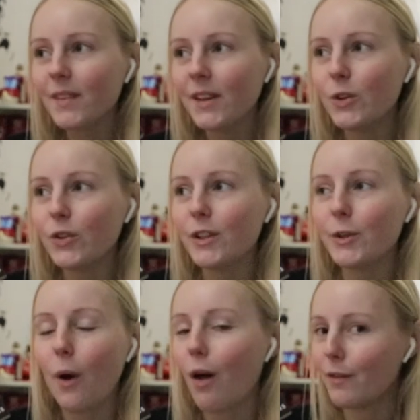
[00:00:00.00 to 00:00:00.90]
I usually
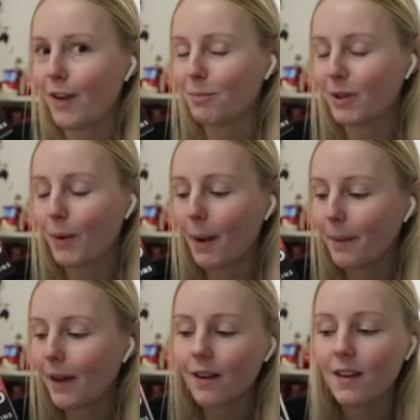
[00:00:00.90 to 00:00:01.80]
do all the family
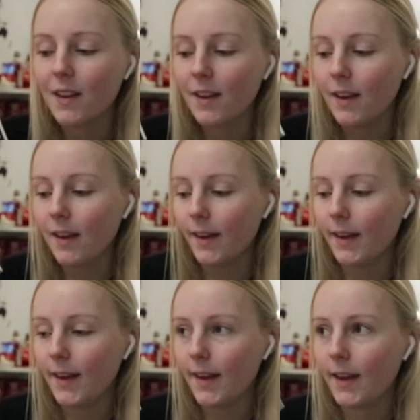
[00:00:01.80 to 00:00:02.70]
wrapping.
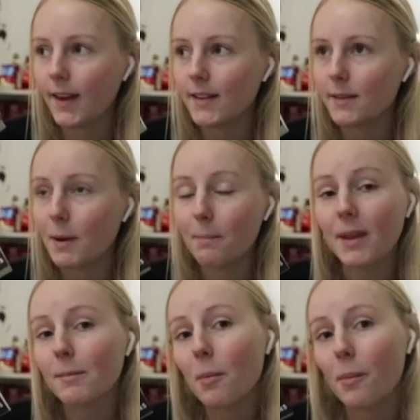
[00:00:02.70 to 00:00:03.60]
And me
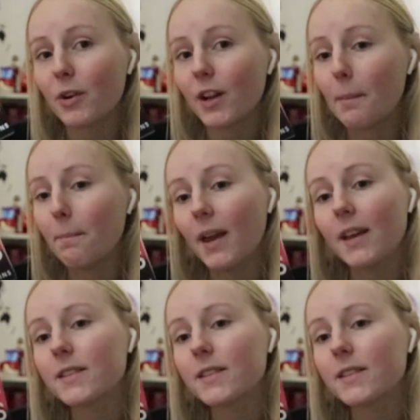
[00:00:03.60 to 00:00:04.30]
and my mom are gonna bake